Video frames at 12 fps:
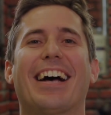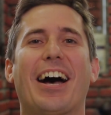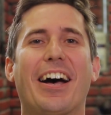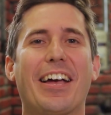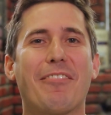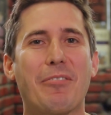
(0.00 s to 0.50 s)

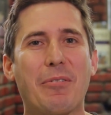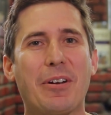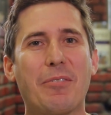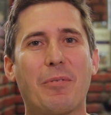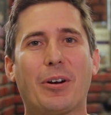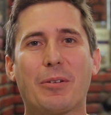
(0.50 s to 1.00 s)
Hi
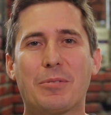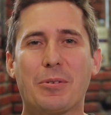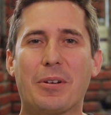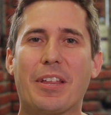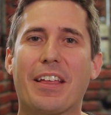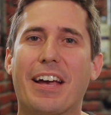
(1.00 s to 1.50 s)
everyone, and welcome
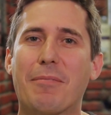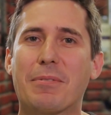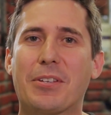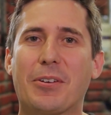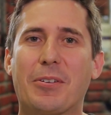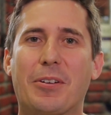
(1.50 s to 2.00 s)
to another
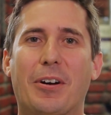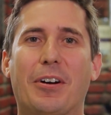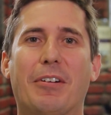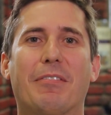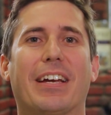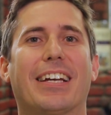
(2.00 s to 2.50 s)
episode
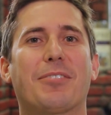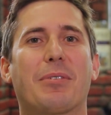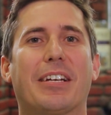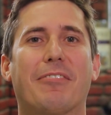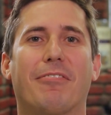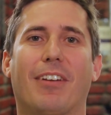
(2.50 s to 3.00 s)
of
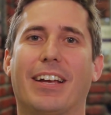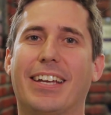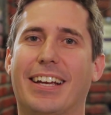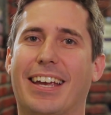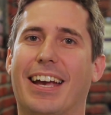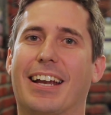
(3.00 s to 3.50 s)
X-Wing
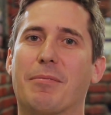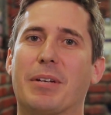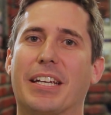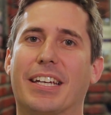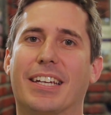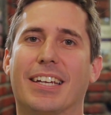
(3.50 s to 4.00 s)
Flight
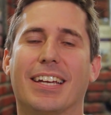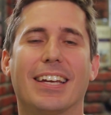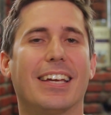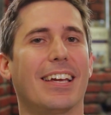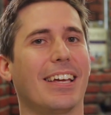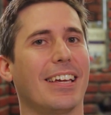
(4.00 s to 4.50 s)
Academy.
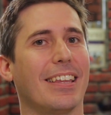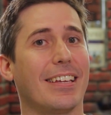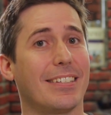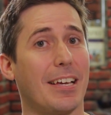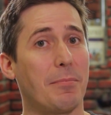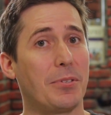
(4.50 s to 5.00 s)
In
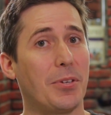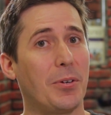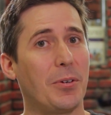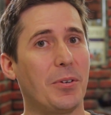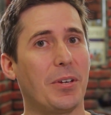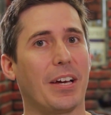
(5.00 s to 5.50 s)
this
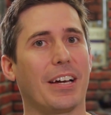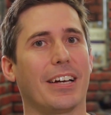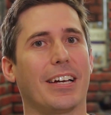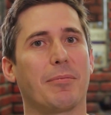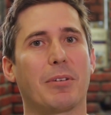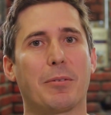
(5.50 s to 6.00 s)
episode, I
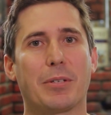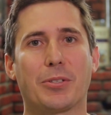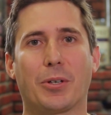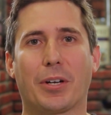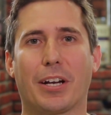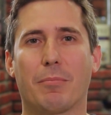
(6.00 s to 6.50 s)
am going to be
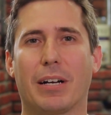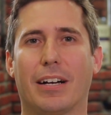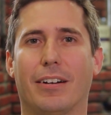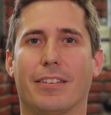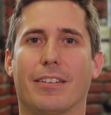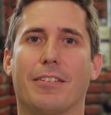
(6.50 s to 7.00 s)
talking
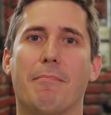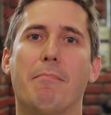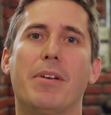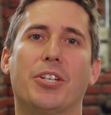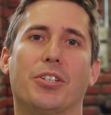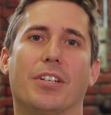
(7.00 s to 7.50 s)
about the
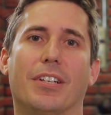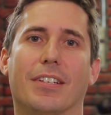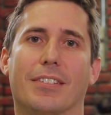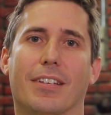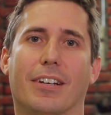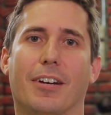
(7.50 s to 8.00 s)

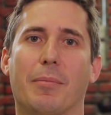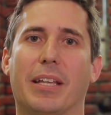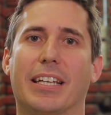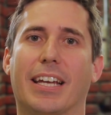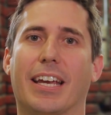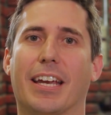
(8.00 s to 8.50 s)
missions that come in
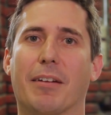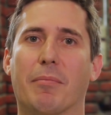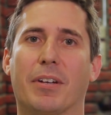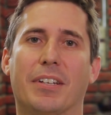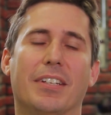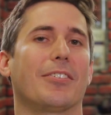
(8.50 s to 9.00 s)
the game.
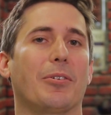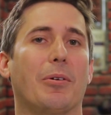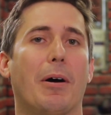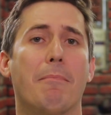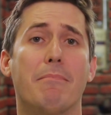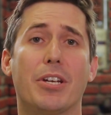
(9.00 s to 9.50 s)
So
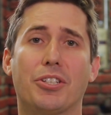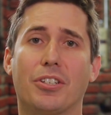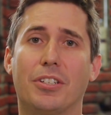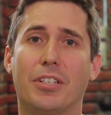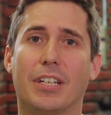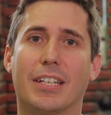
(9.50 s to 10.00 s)
a
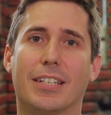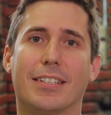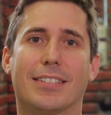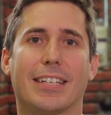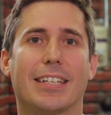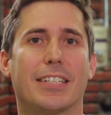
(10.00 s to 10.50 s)
mission
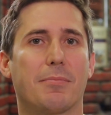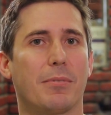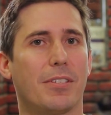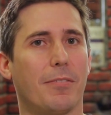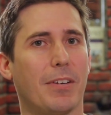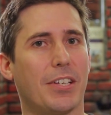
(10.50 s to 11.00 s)
is a
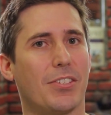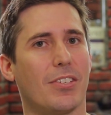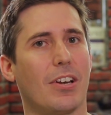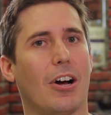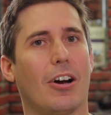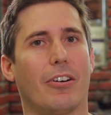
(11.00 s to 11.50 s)
specific
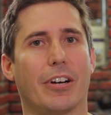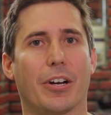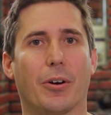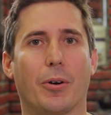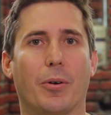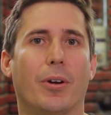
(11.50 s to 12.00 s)

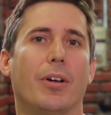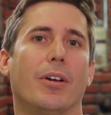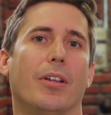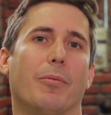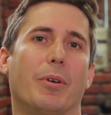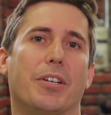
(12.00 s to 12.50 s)
scenario
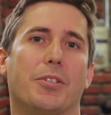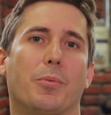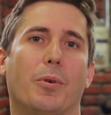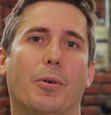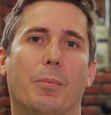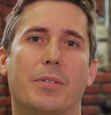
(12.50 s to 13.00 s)
which
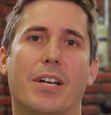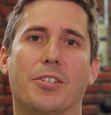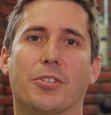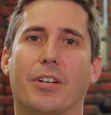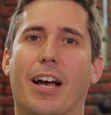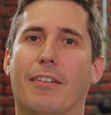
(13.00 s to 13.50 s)
will
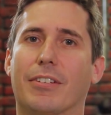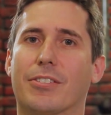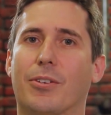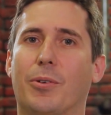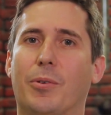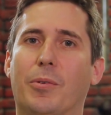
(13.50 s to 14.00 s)
potentially have
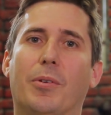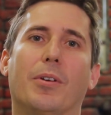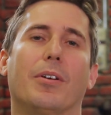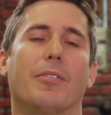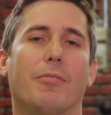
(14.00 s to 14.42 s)
its own